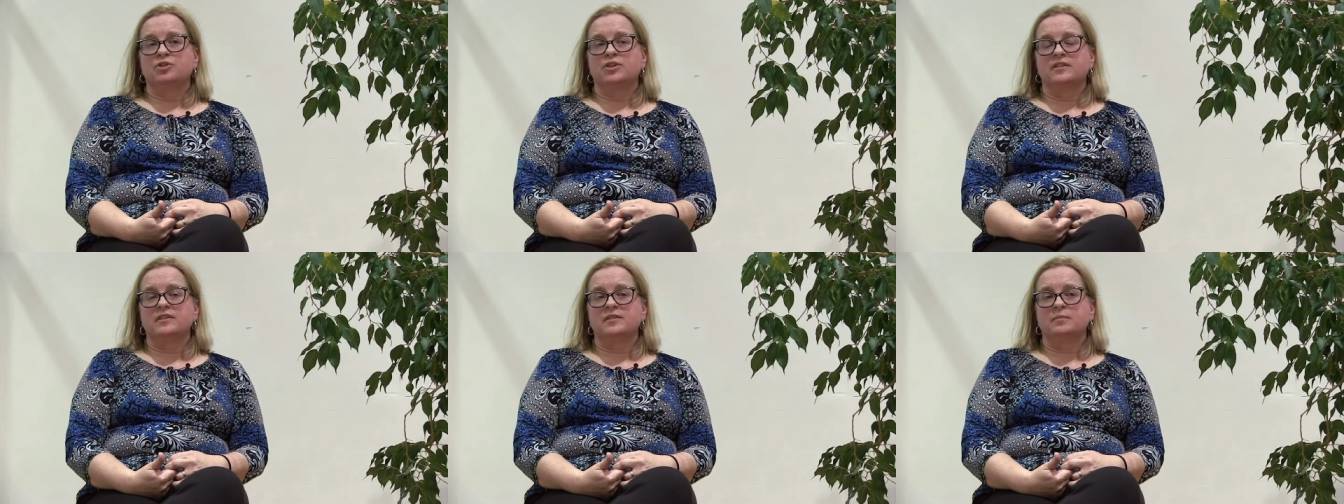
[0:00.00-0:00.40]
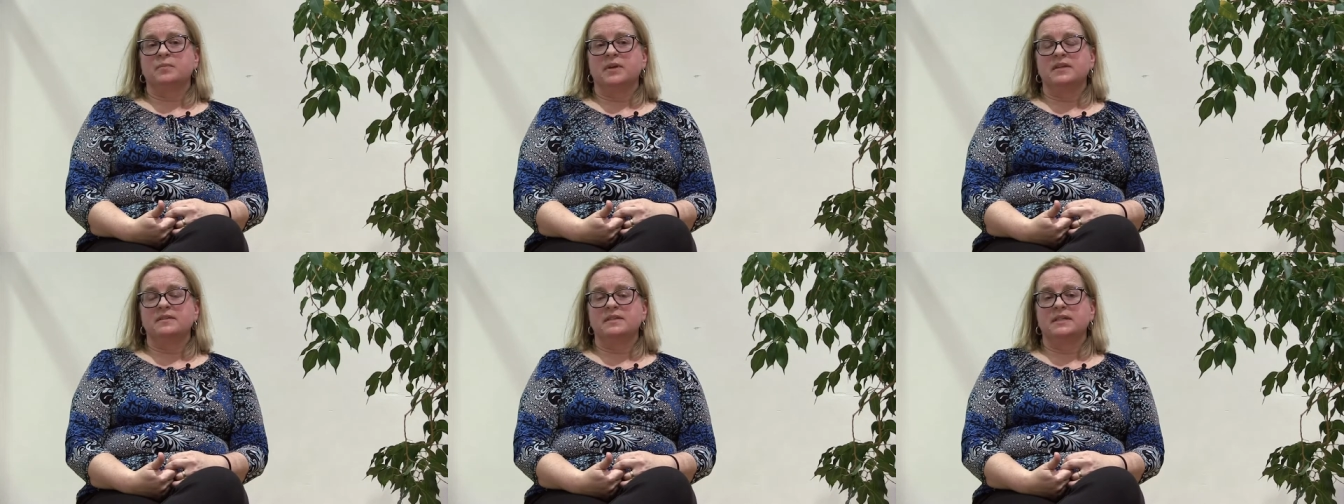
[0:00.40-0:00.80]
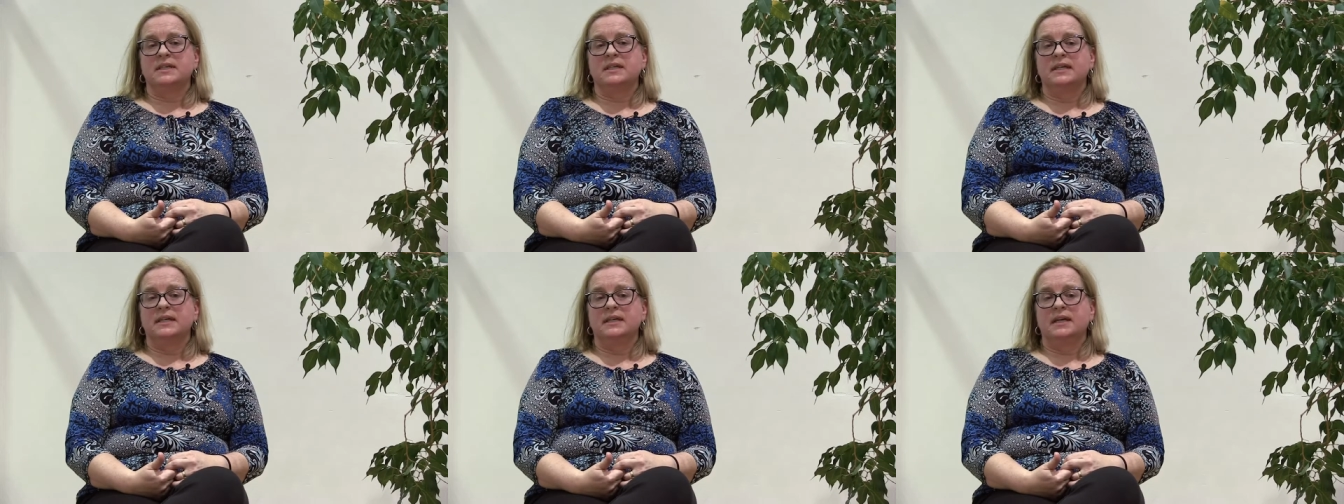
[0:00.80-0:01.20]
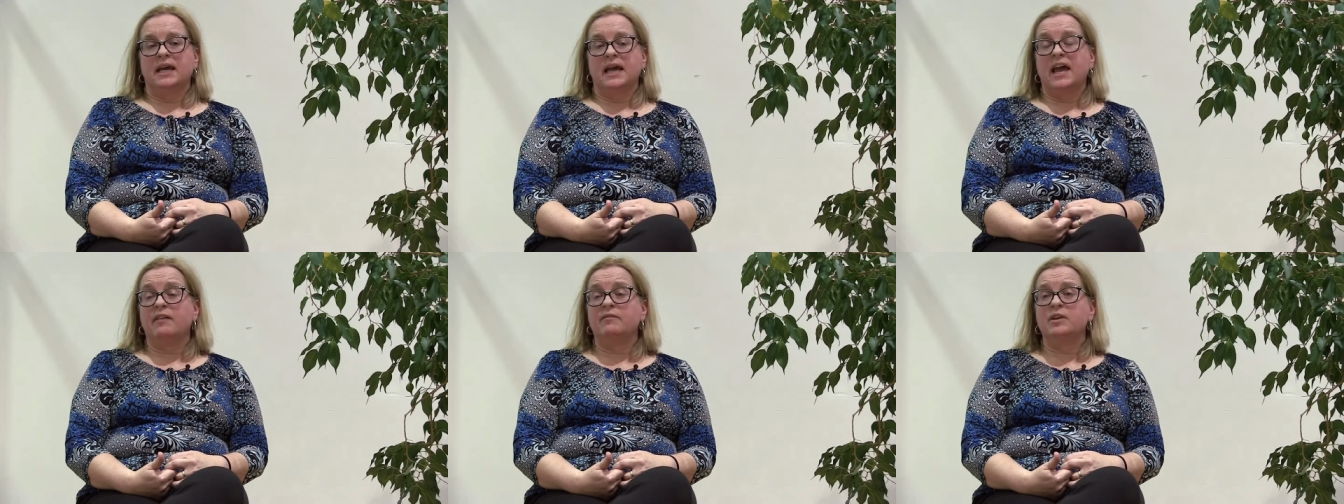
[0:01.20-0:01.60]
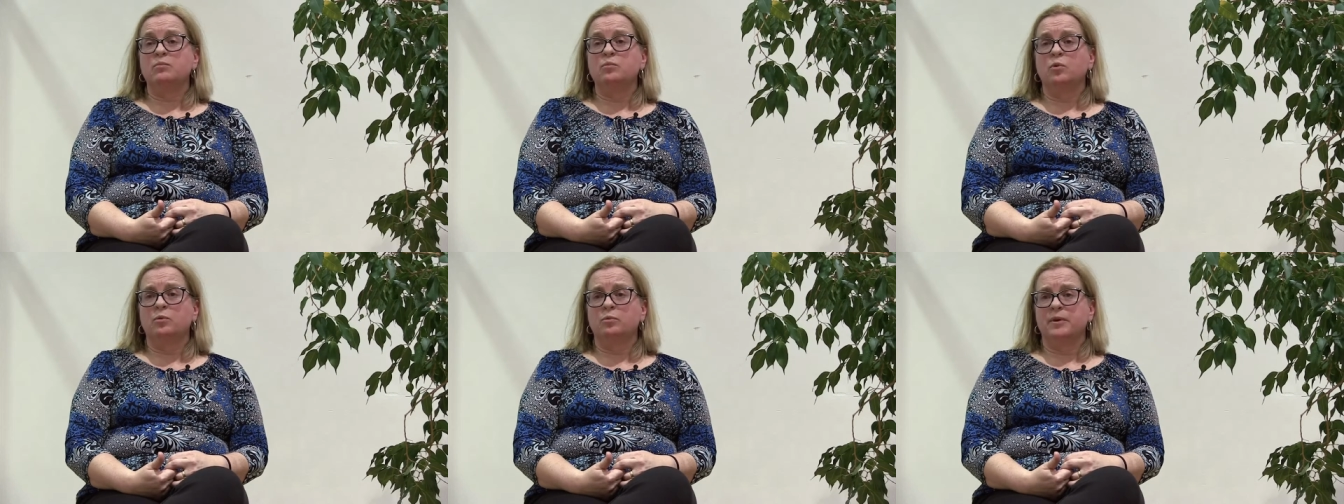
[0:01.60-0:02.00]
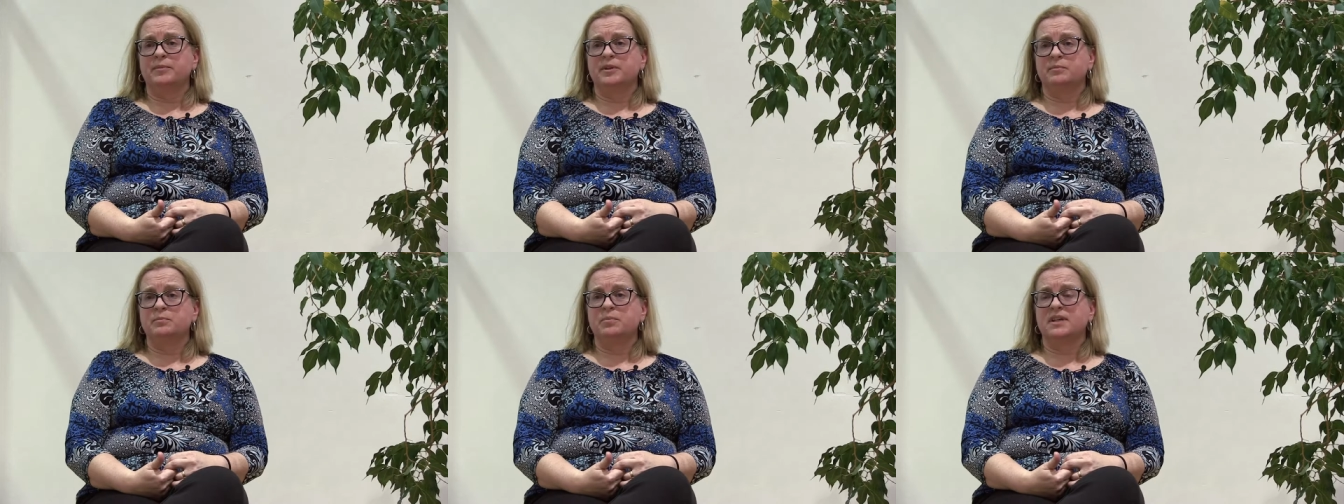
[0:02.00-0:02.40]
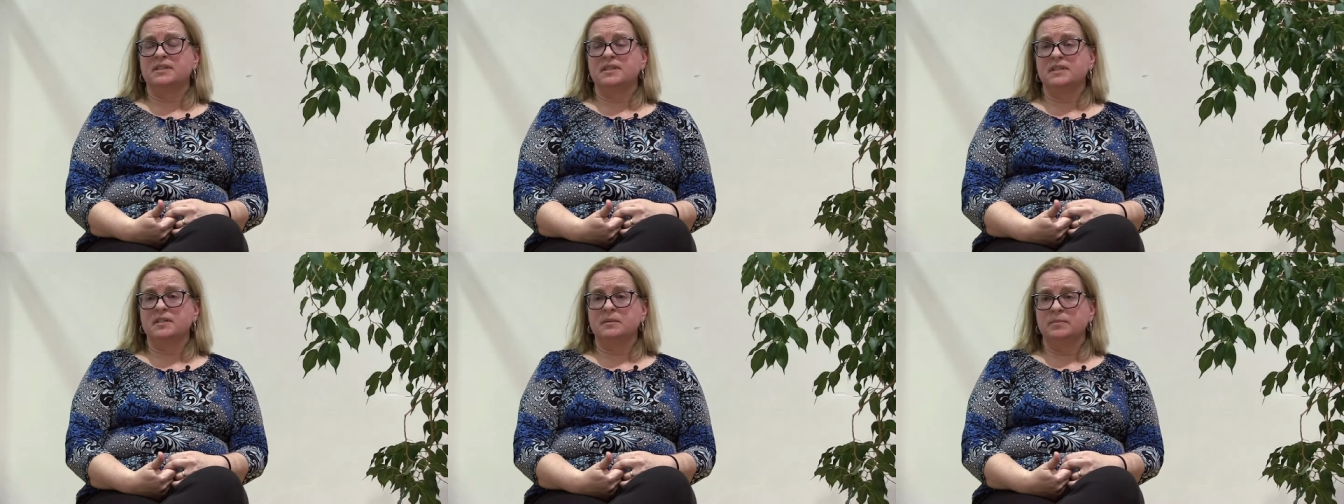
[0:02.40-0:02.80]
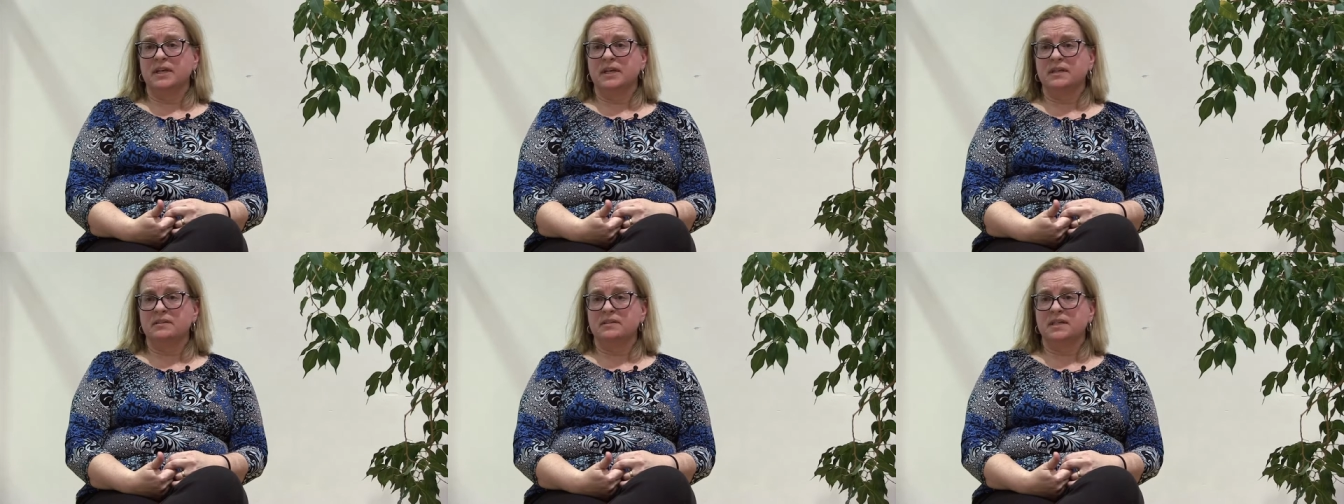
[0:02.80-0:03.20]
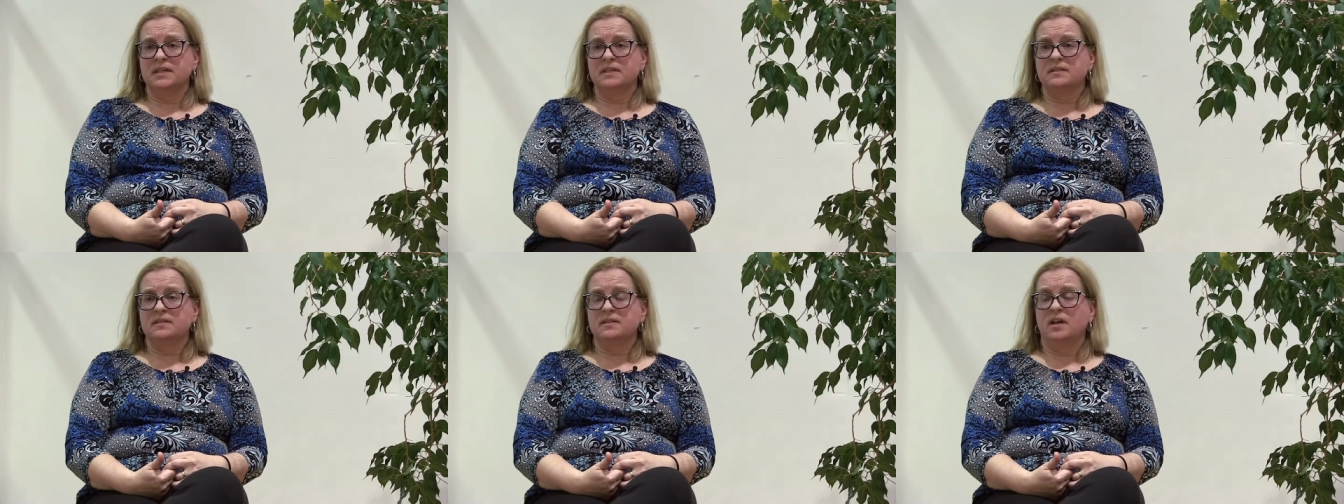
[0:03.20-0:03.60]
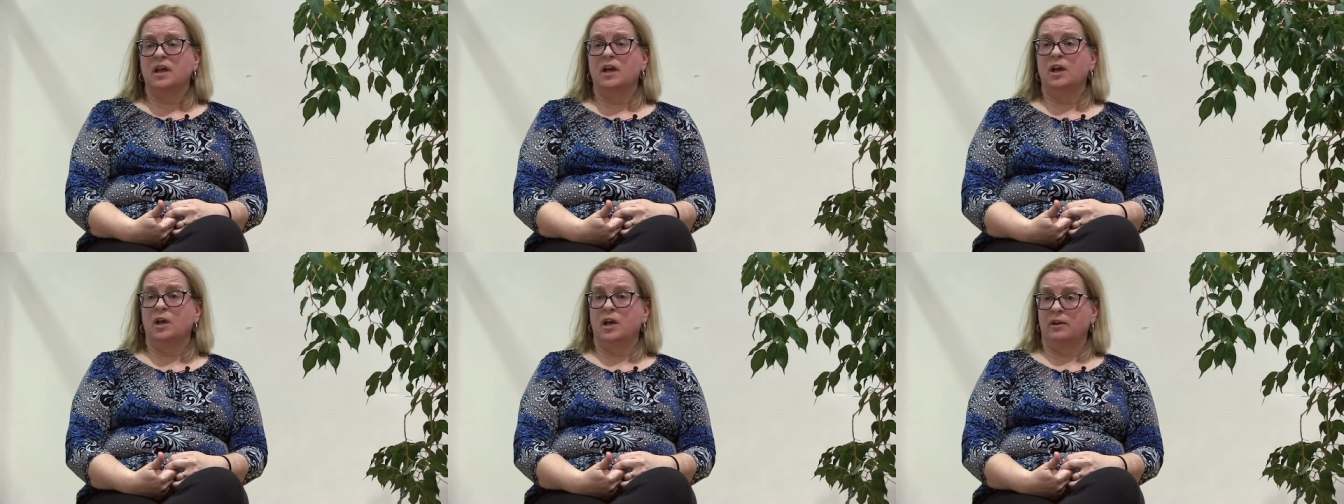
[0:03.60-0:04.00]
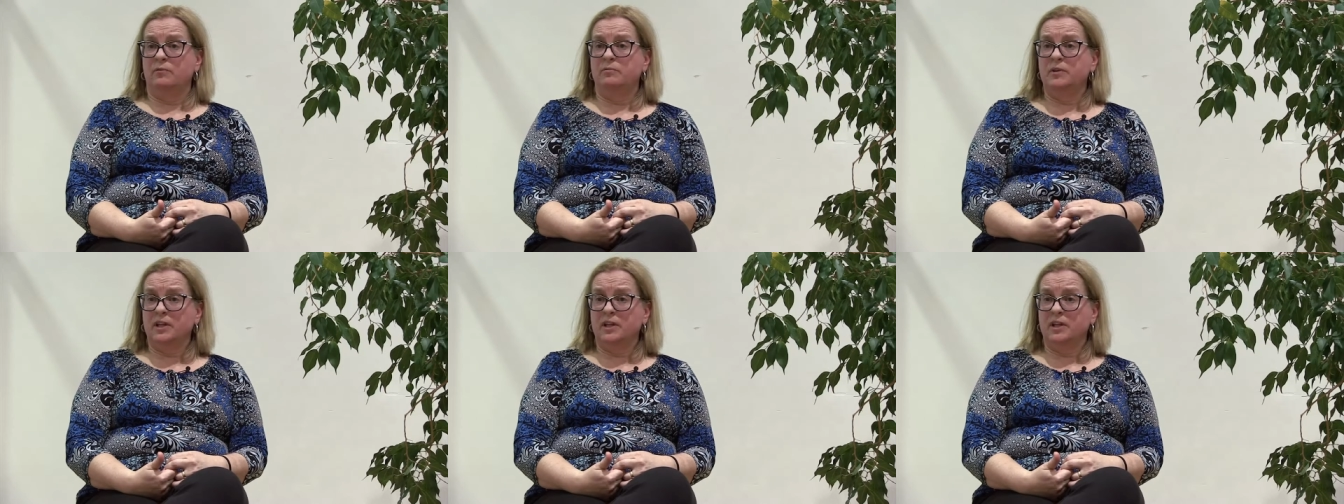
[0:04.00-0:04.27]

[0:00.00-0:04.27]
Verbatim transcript: just basically having more women participate is uh, a,